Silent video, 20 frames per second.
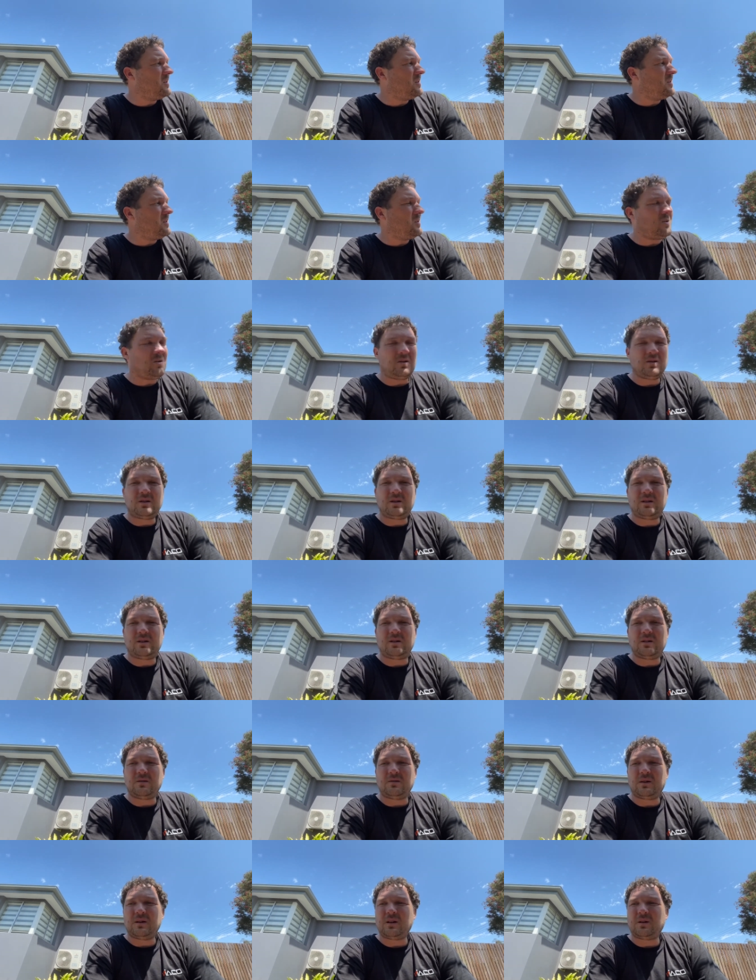hot
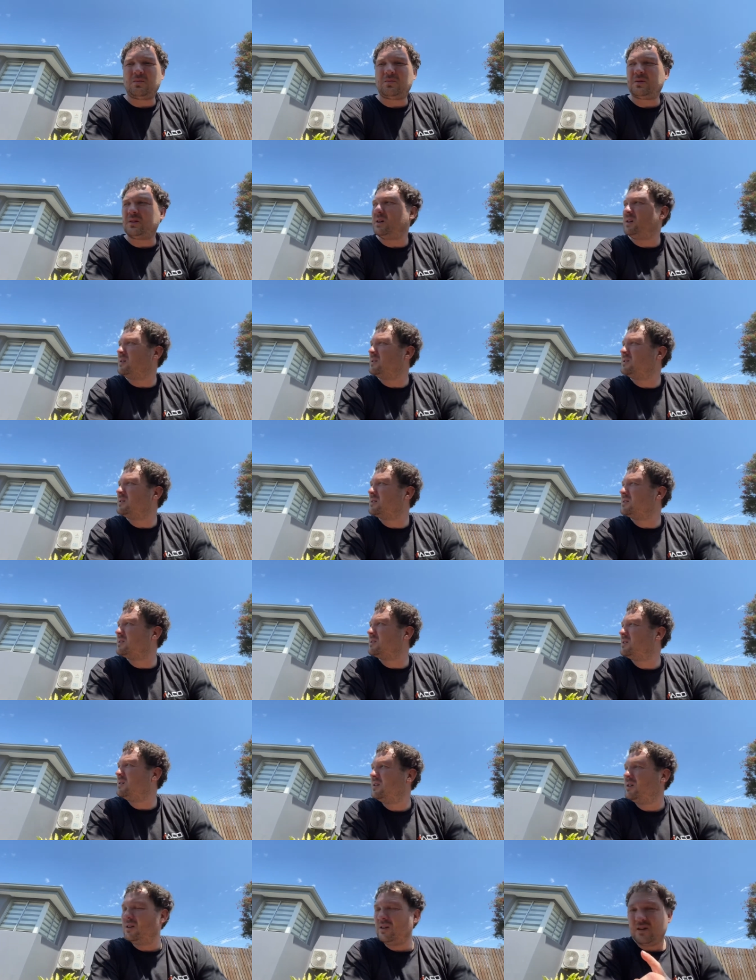weather plants.
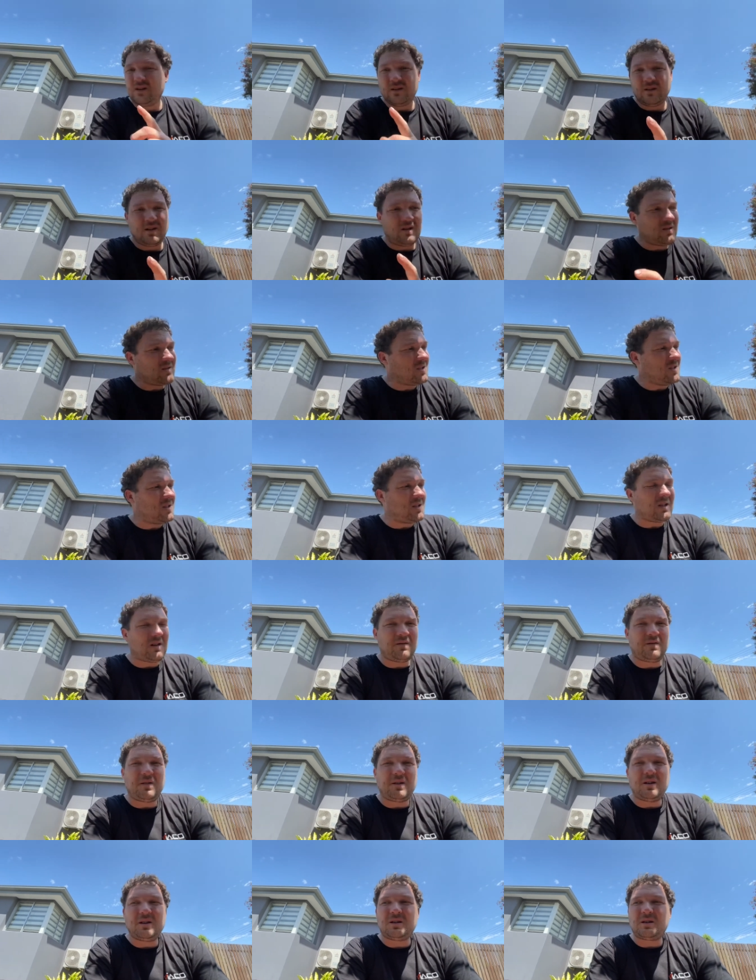Now, since I've
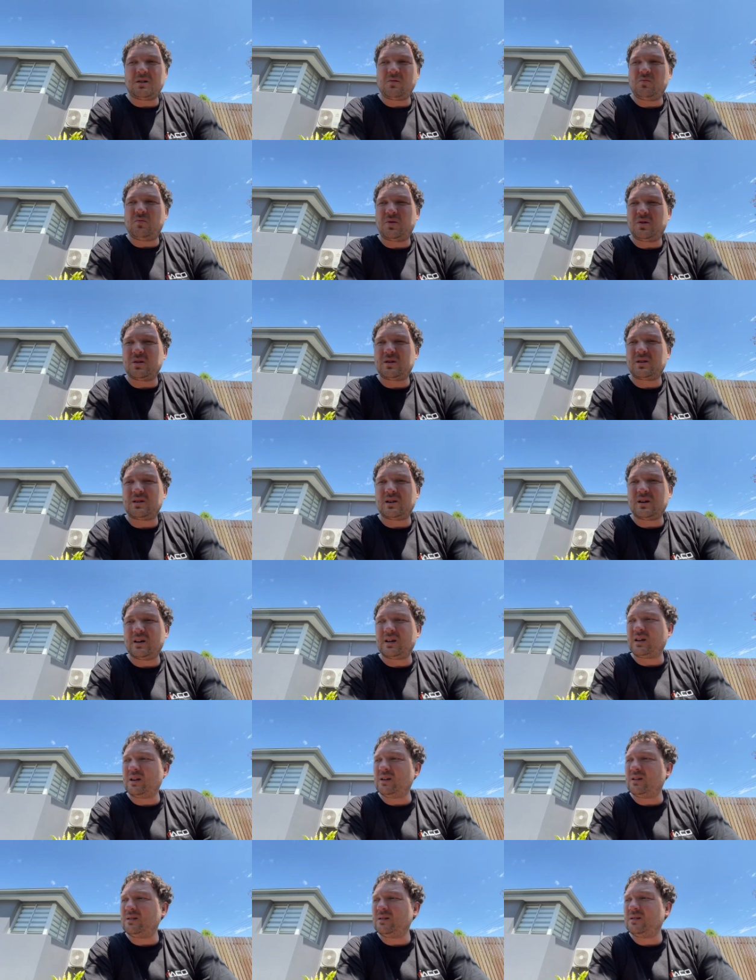freed some pots, I
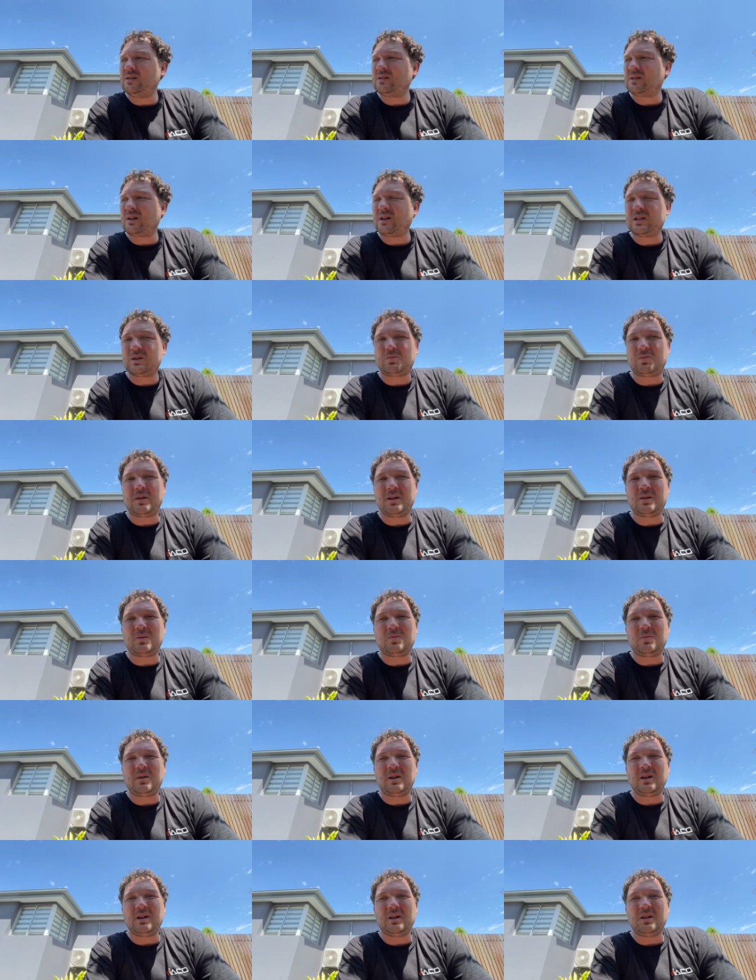can transplant
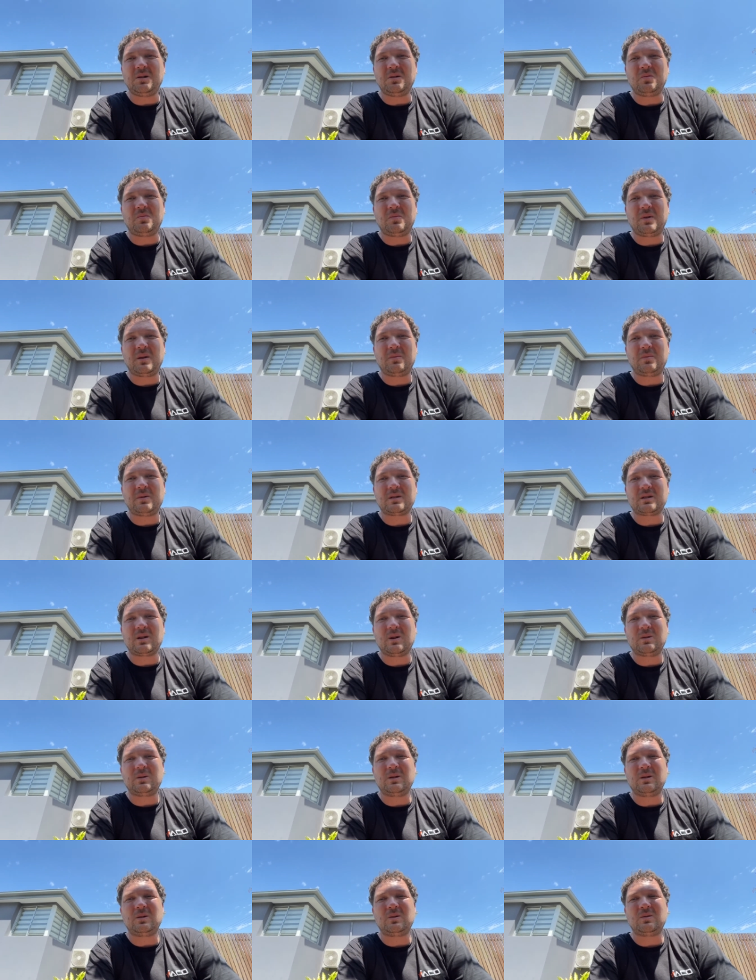my little peppers
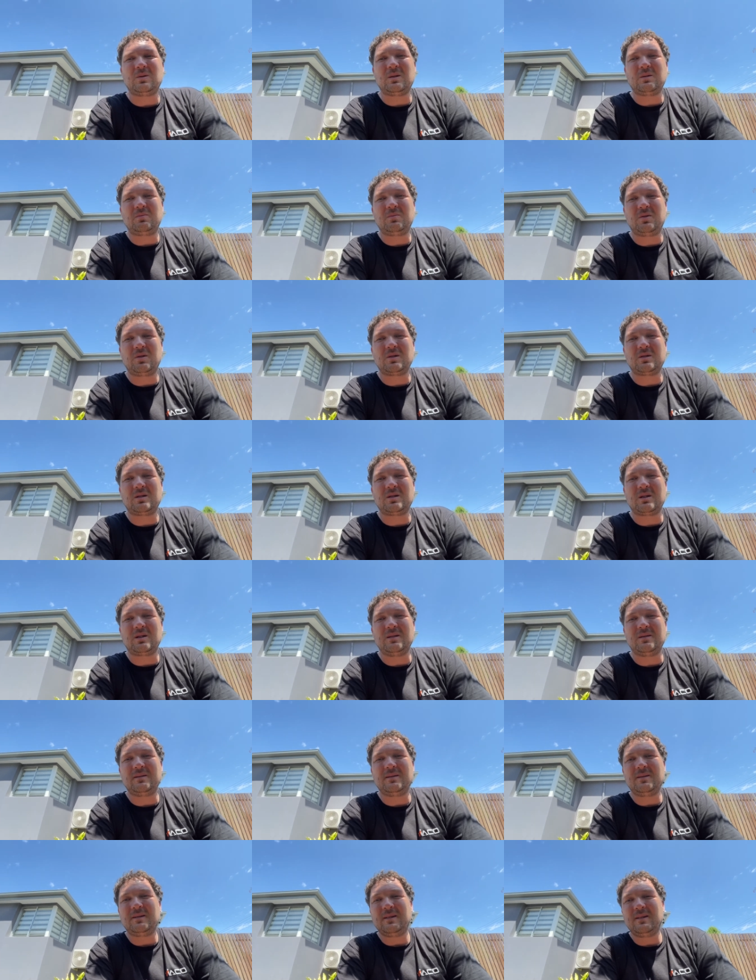out into the pots and
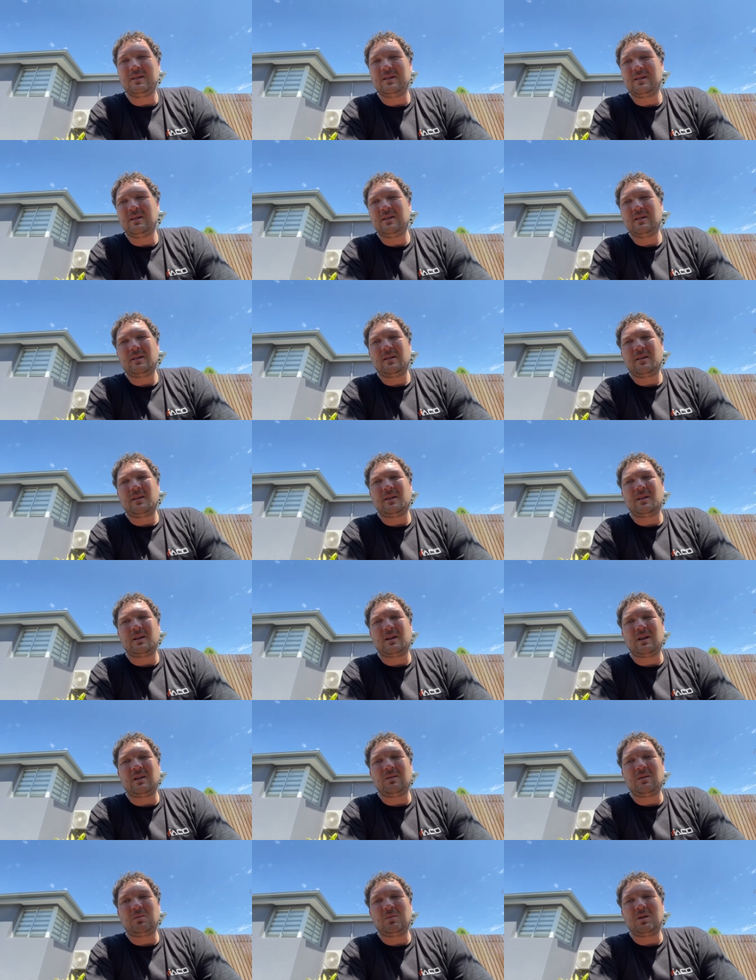
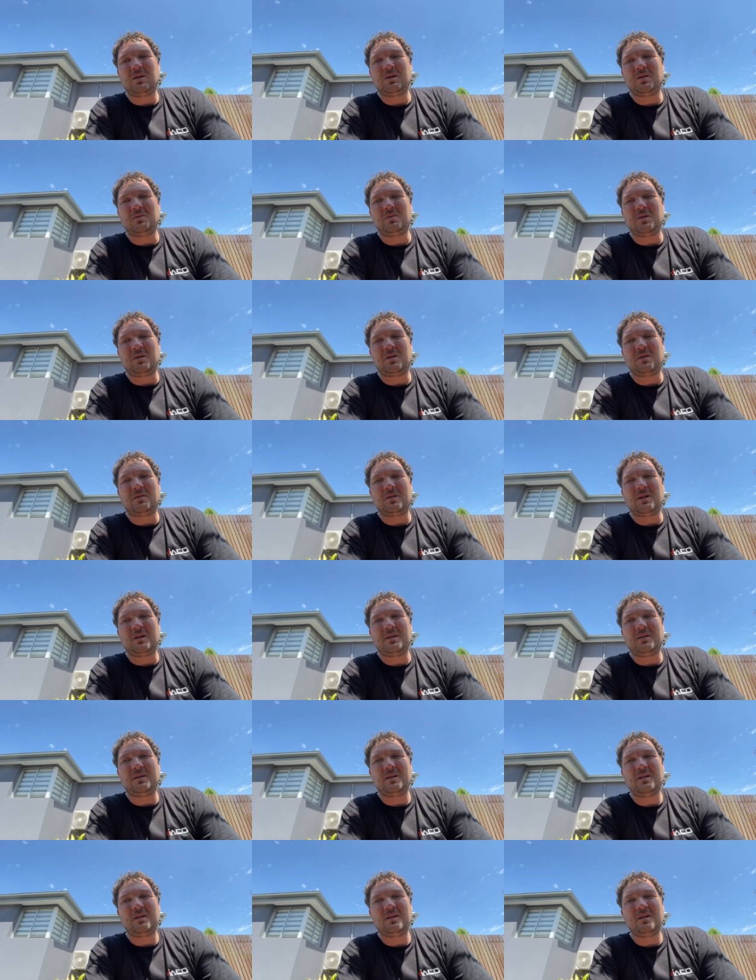give them a little bit of a
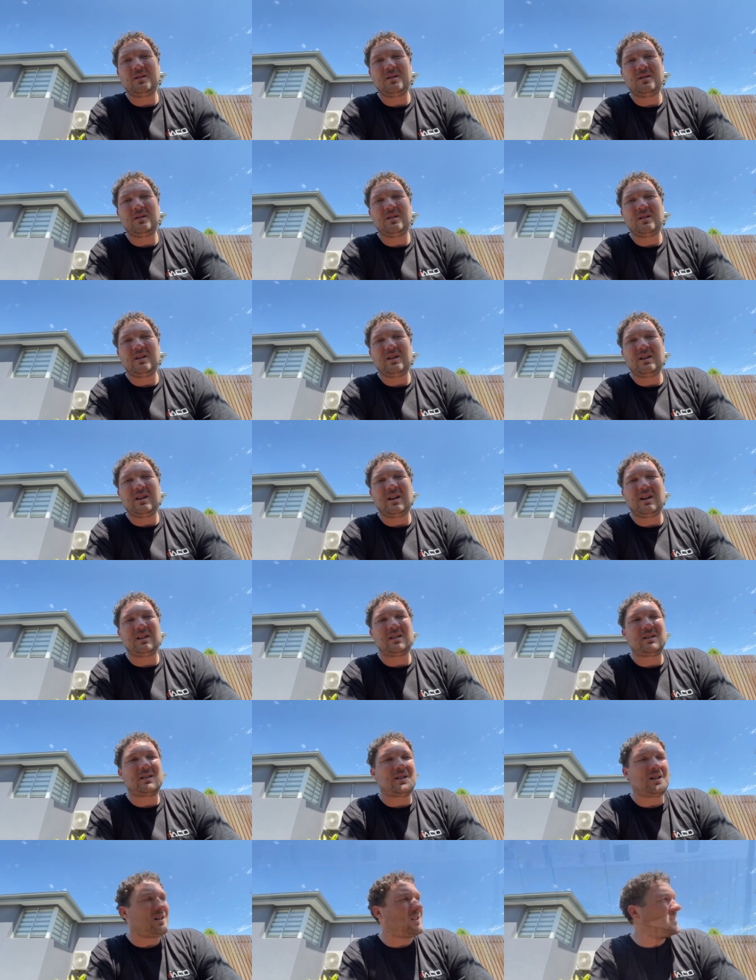head
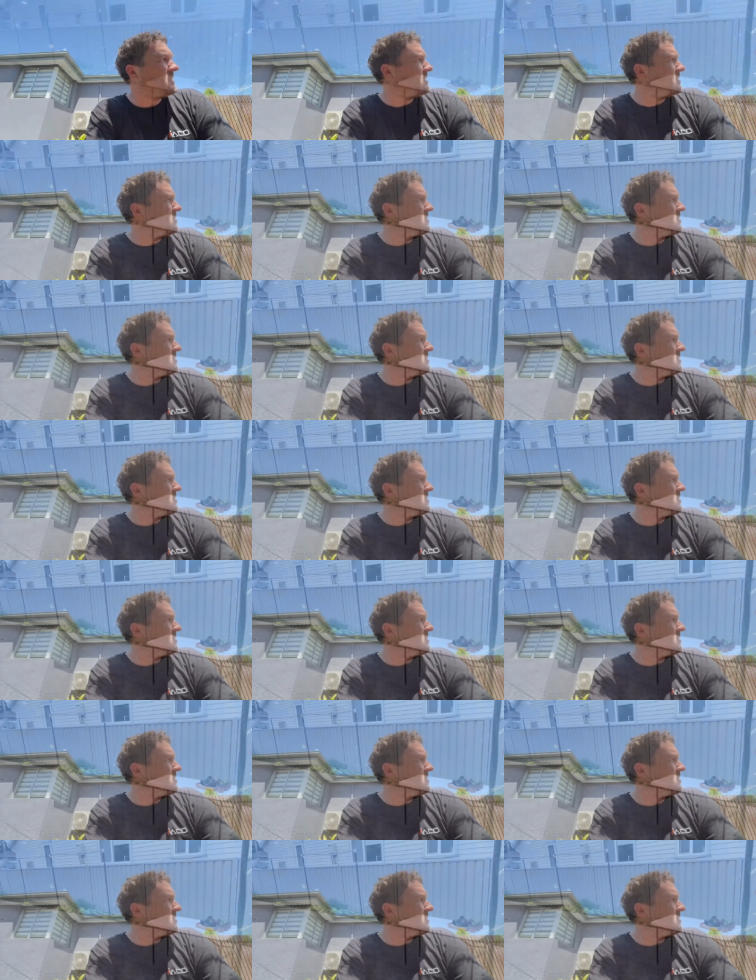start to